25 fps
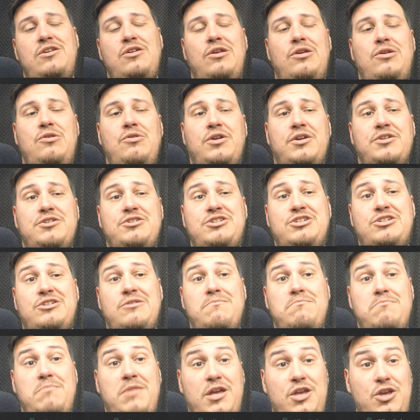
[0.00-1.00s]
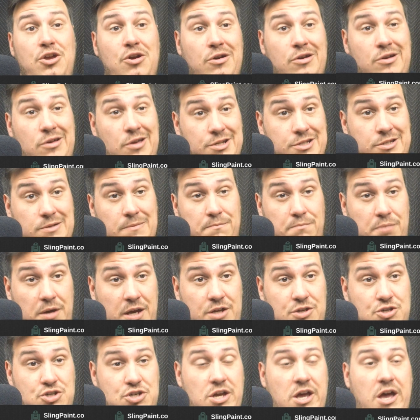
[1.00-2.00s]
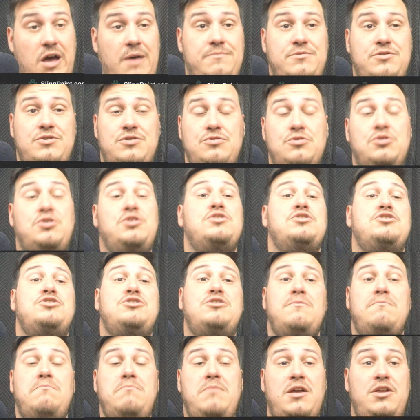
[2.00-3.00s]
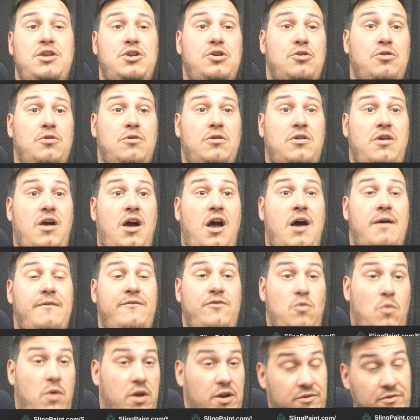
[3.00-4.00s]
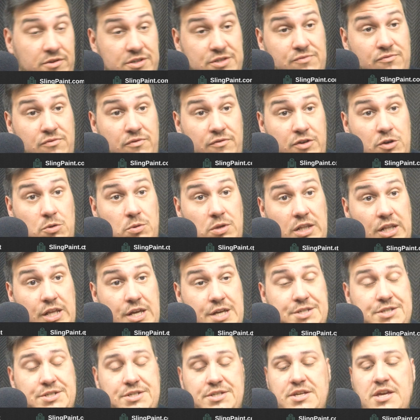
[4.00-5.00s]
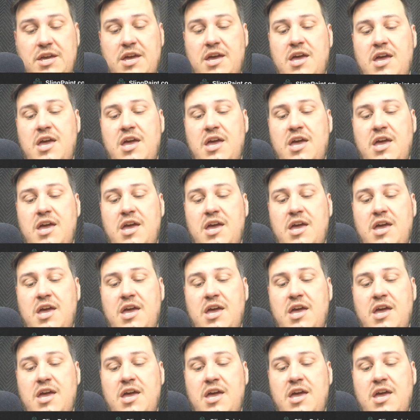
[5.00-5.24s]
You can submit your custom paint jobs. You can submit your, if you want us to review a list.